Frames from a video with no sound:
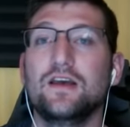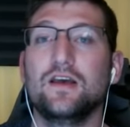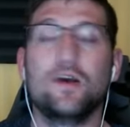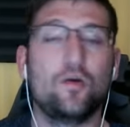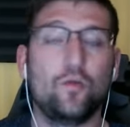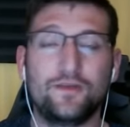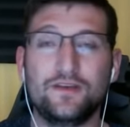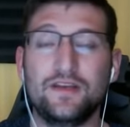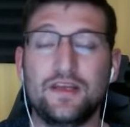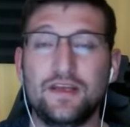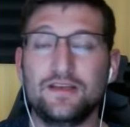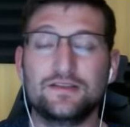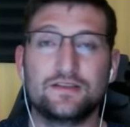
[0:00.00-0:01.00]
with
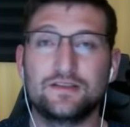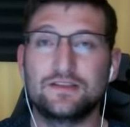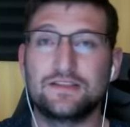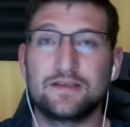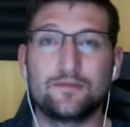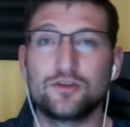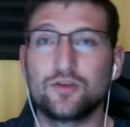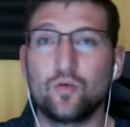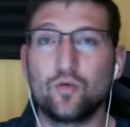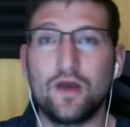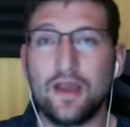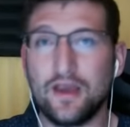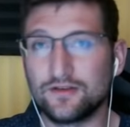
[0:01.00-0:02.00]
knees similar to
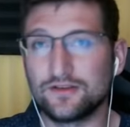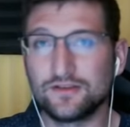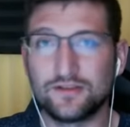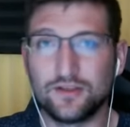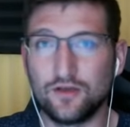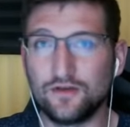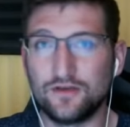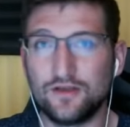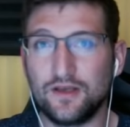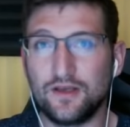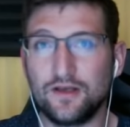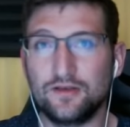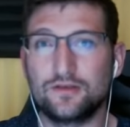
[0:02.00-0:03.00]
what Anderson Silva
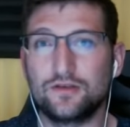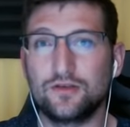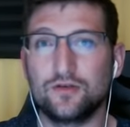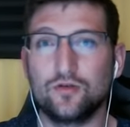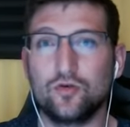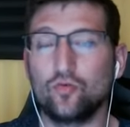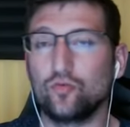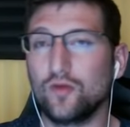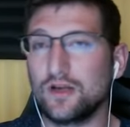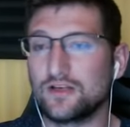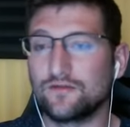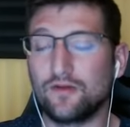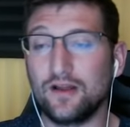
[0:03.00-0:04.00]
did to
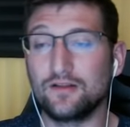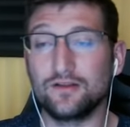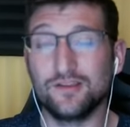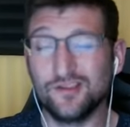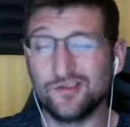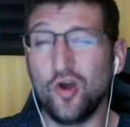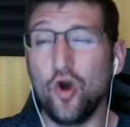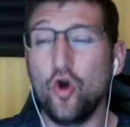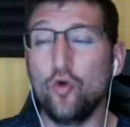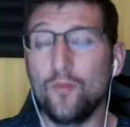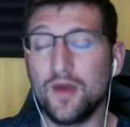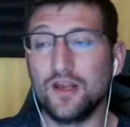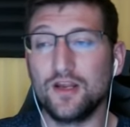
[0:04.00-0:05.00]
Rich Franklin so
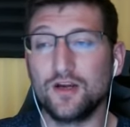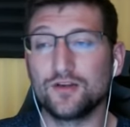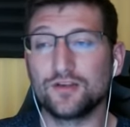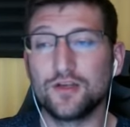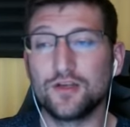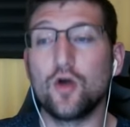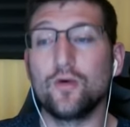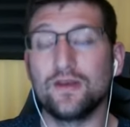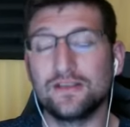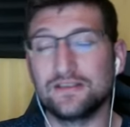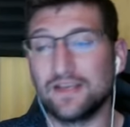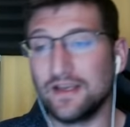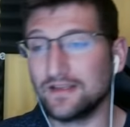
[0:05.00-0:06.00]
many years ago. It
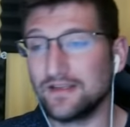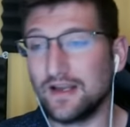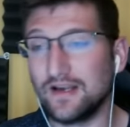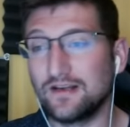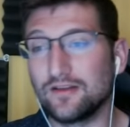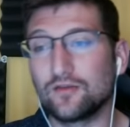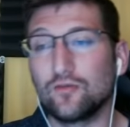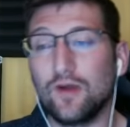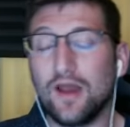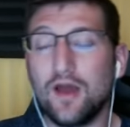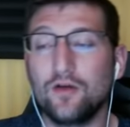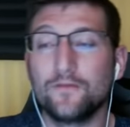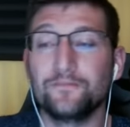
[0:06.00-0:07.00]
sent Cannetti to the
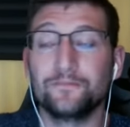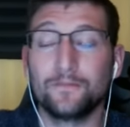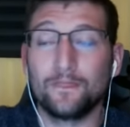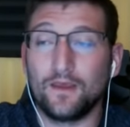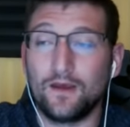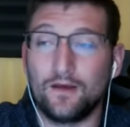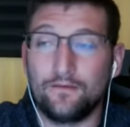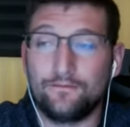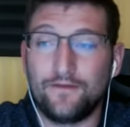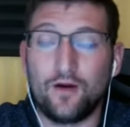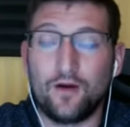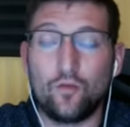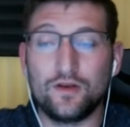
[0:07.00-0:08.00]
ground. Uh,
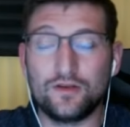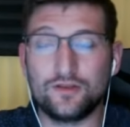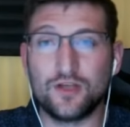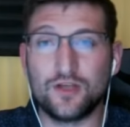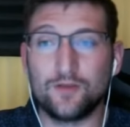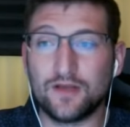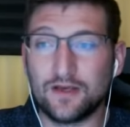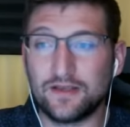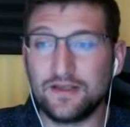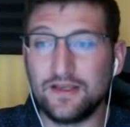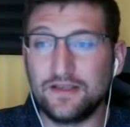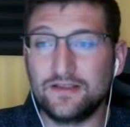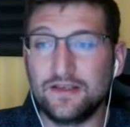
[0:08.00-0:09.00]
Vera went and jumped on a
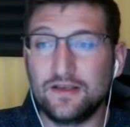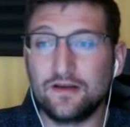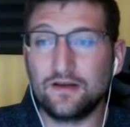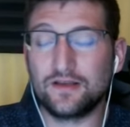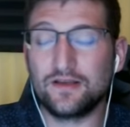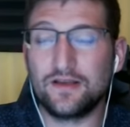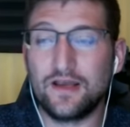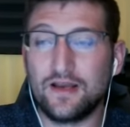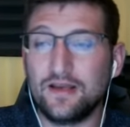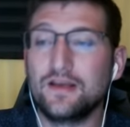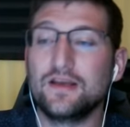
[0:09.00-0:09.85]
guillotine on Cannetti,